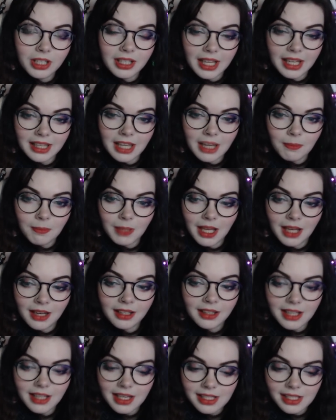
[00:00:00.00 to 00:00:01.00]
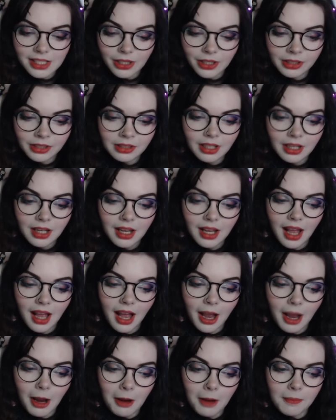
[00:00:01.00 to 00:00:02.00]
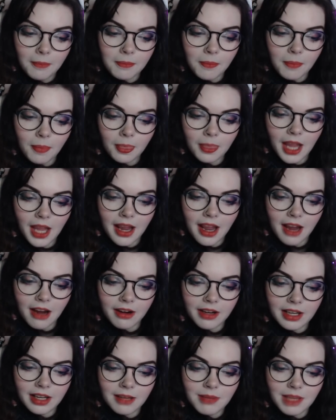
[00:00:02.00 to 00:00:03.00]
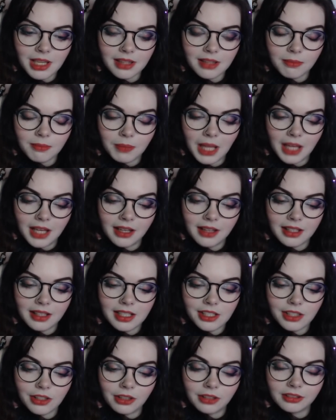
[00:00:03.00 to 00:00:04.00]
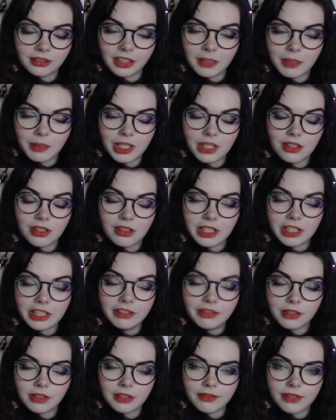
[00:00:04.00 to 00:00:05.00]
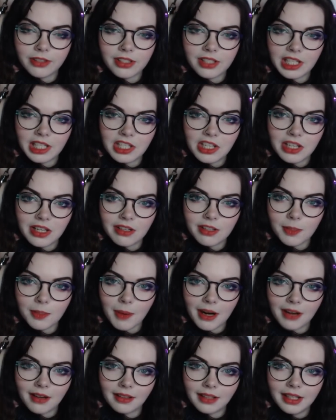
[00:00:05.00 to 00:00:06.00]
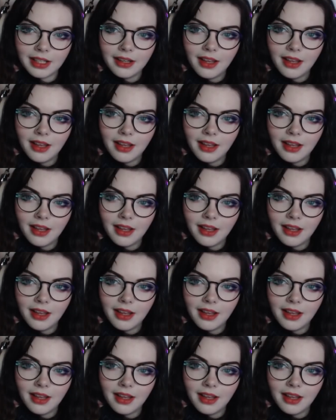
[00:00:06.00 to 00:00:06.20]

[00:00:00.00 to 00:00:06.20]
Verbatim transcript: Like, that planet that he's on, that area, I mean, the planet that he's on gonna be in jail for 6 years, apparently,